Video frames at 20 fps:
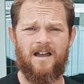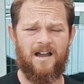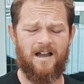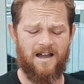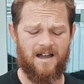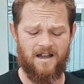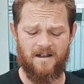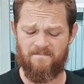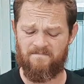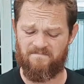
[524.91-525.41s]

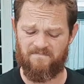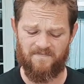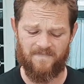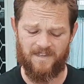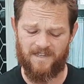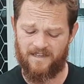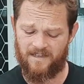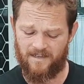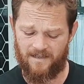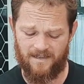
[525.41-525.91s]

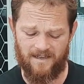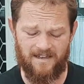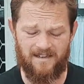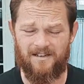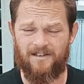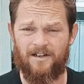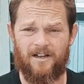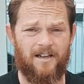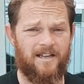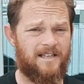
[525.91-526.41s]

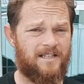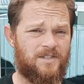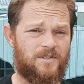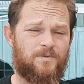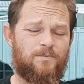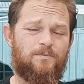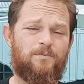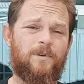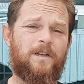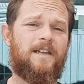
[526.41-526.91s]
You know,
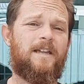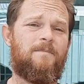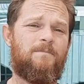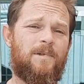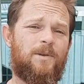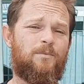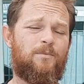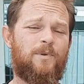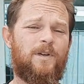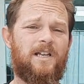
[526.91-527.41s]
it can
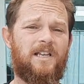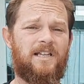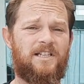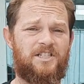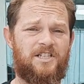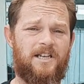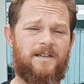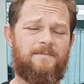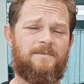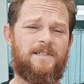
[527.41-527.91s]
be really
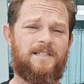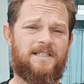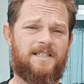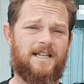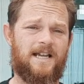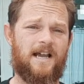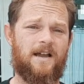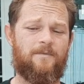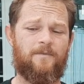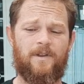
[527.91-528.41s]
cheap to
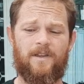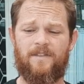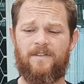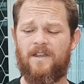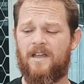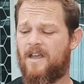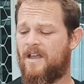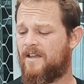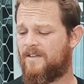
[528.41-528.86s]
start with.